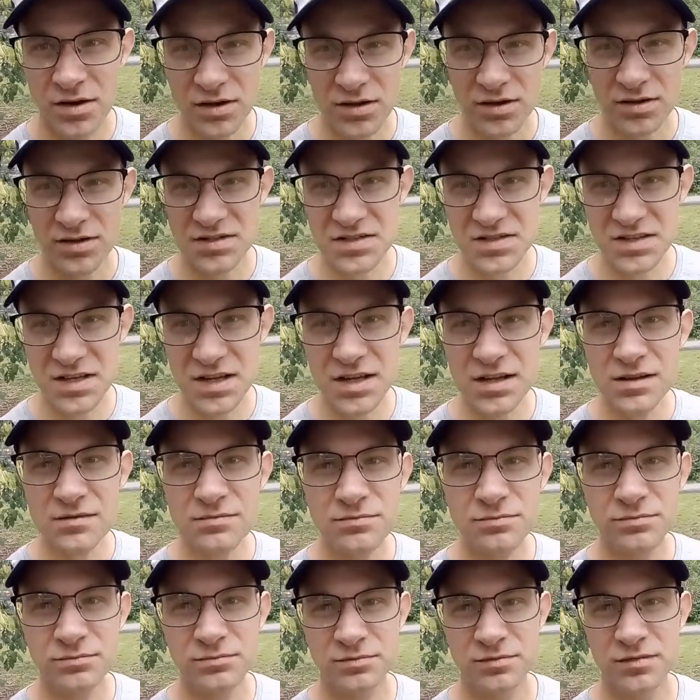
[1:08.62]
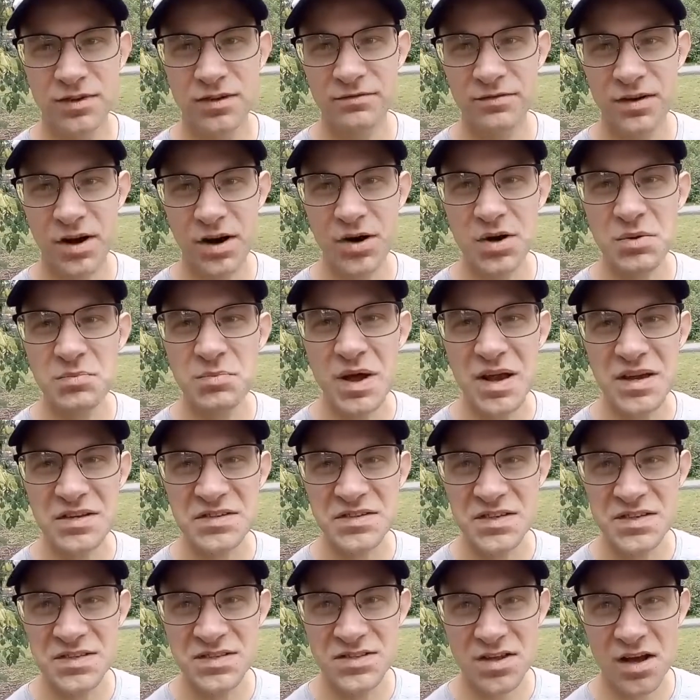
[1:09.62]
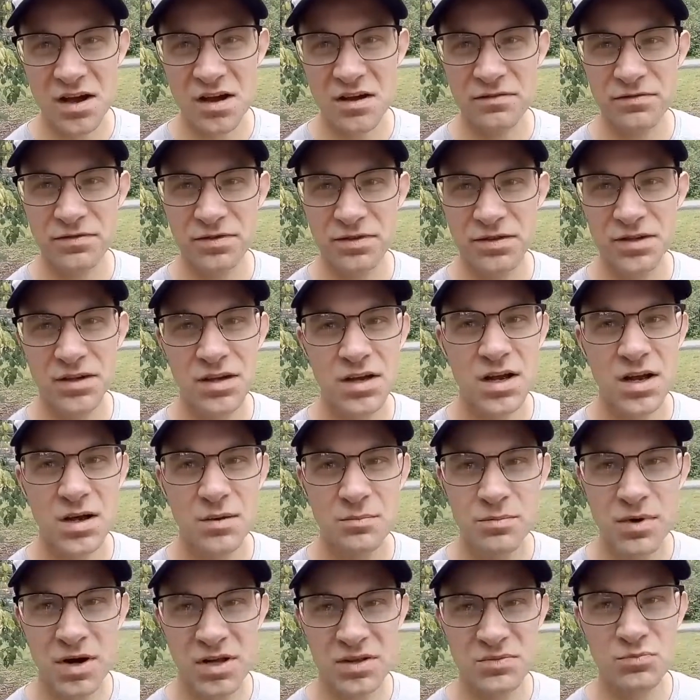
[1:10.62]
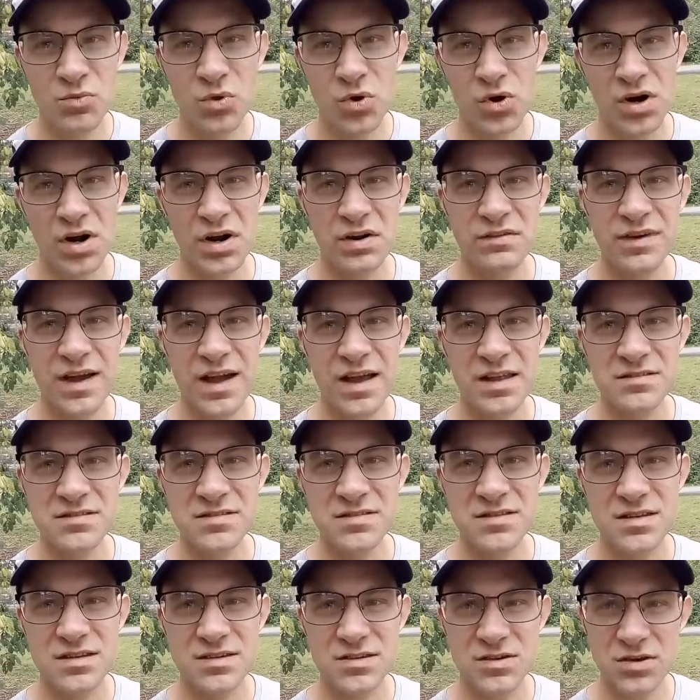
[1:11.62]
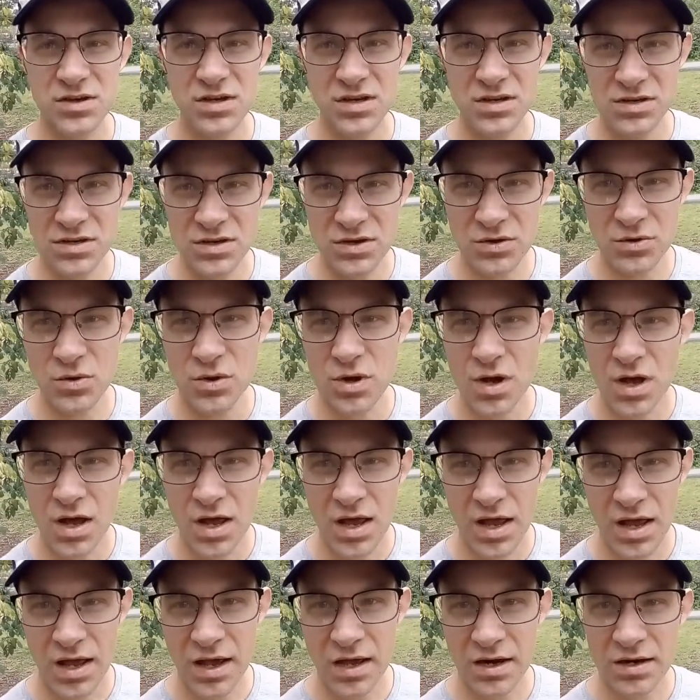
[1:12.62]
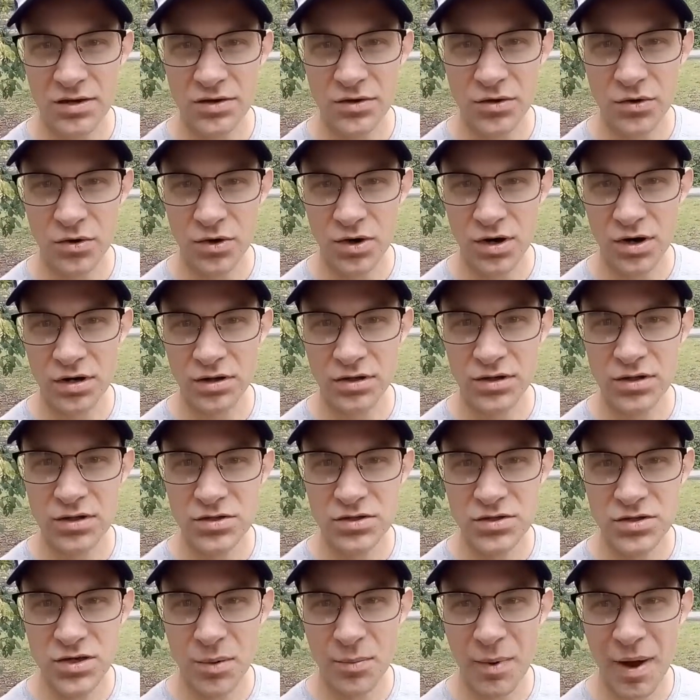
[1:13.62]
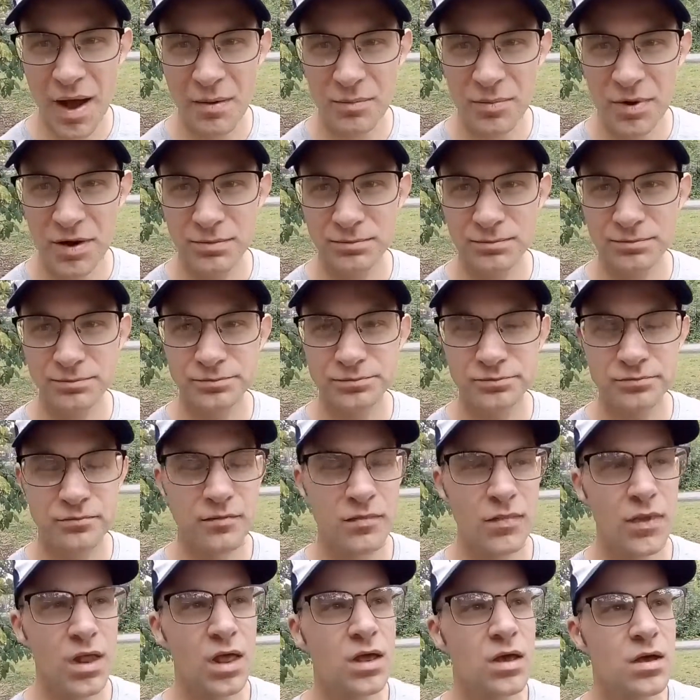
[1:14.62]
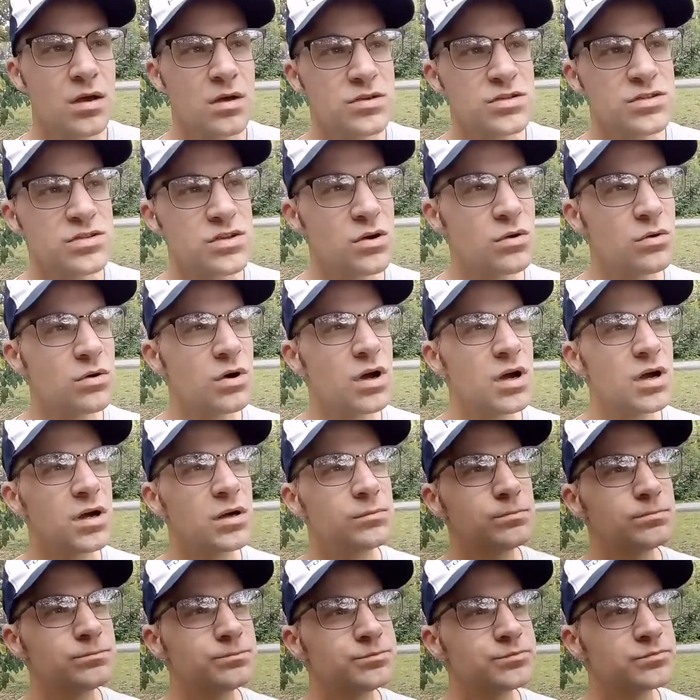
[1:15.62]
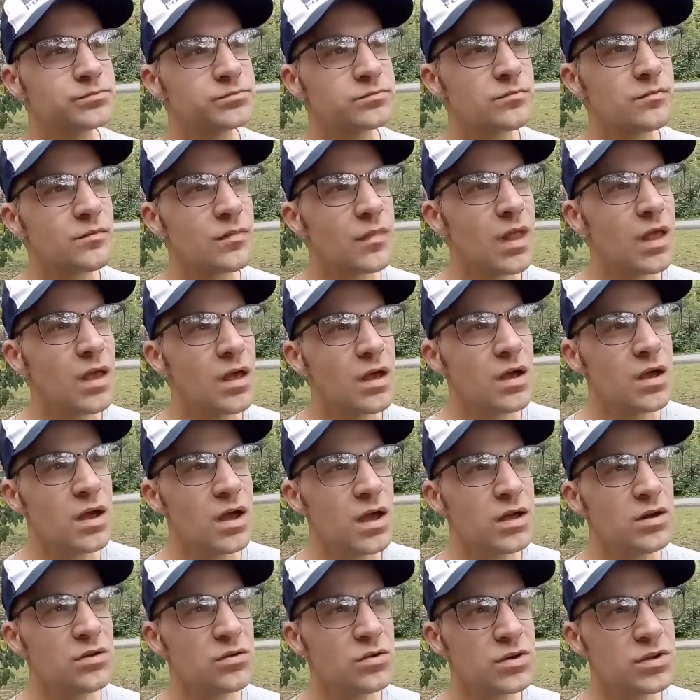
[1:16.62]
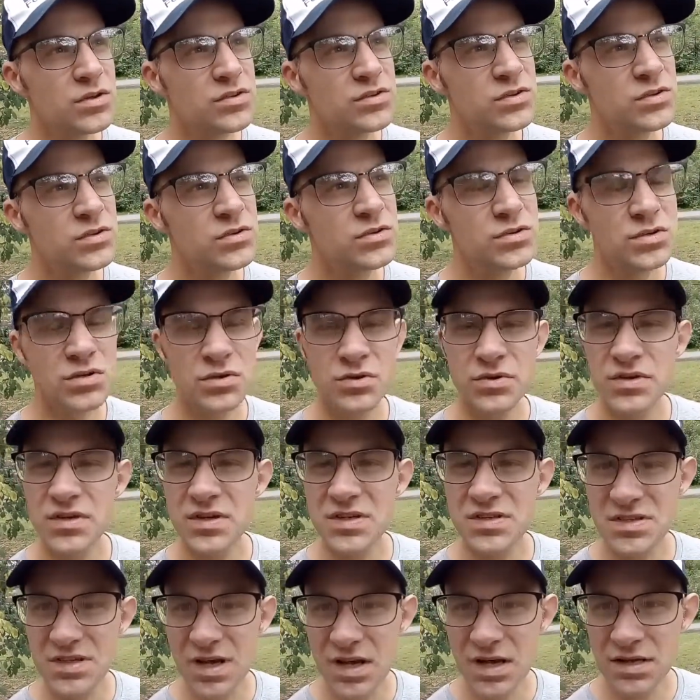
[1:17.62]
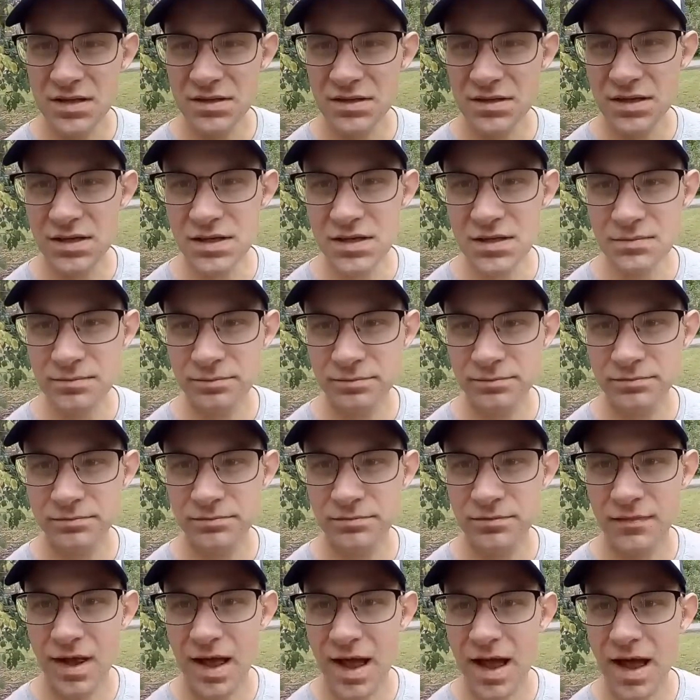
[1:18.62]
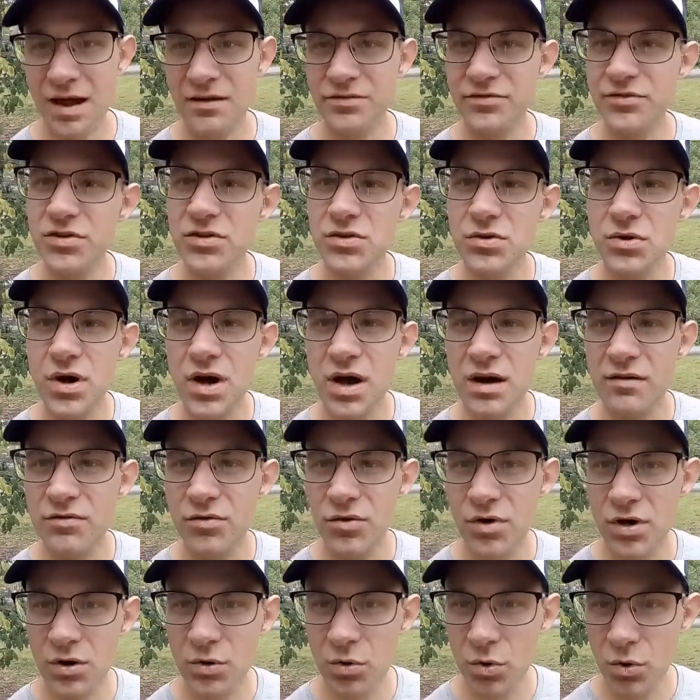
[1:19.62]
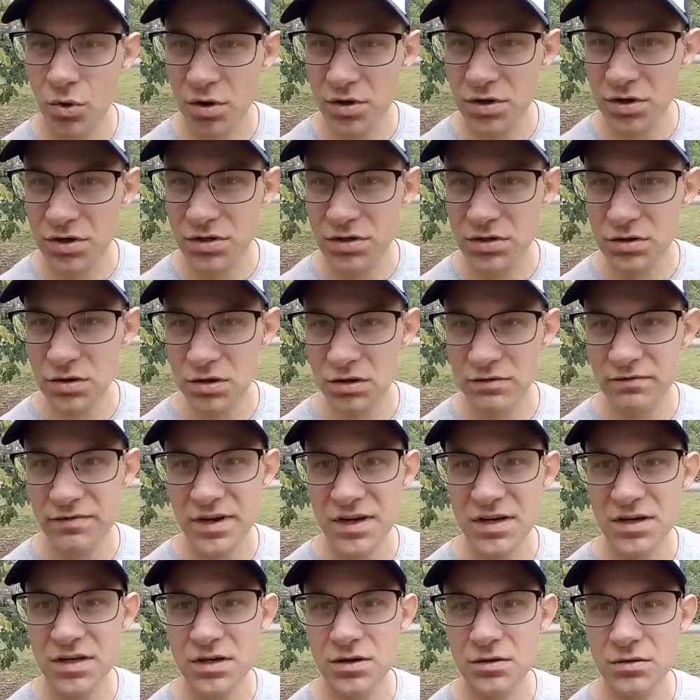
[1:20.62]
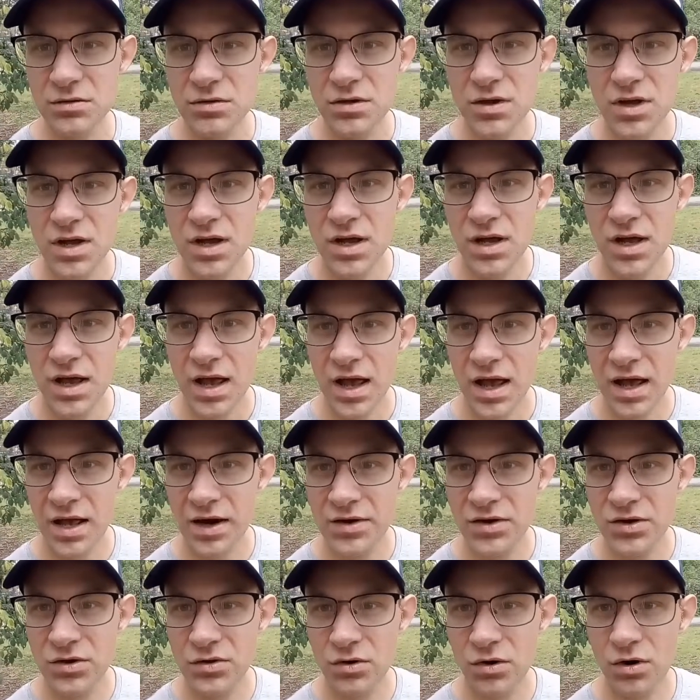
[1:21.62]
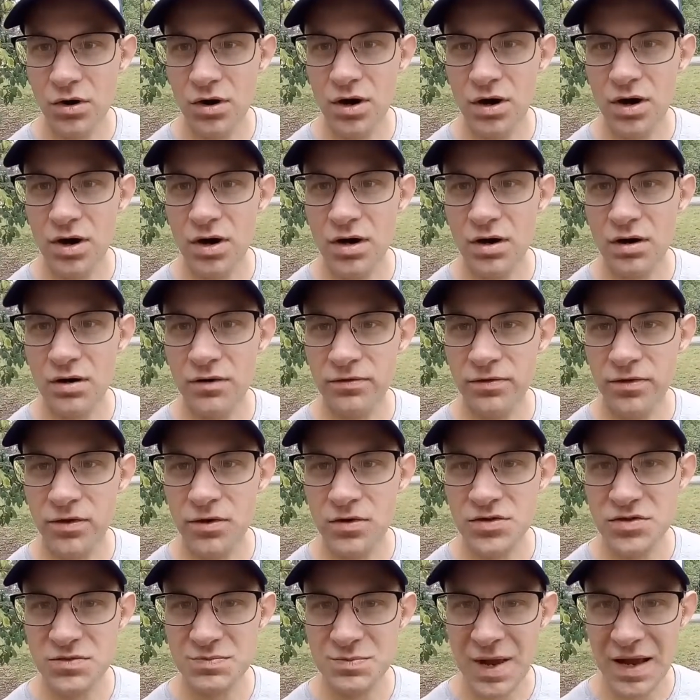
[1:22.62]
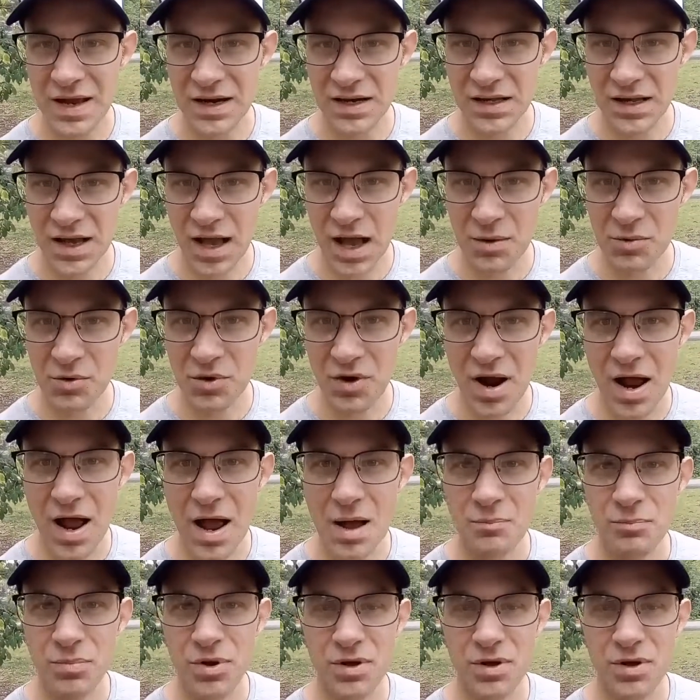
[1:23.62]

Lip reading: Still very basic stuff, but more advanced than you can do in your YouTube app. So in order to do this editing, after you have recorded your video in your phone's main camera app,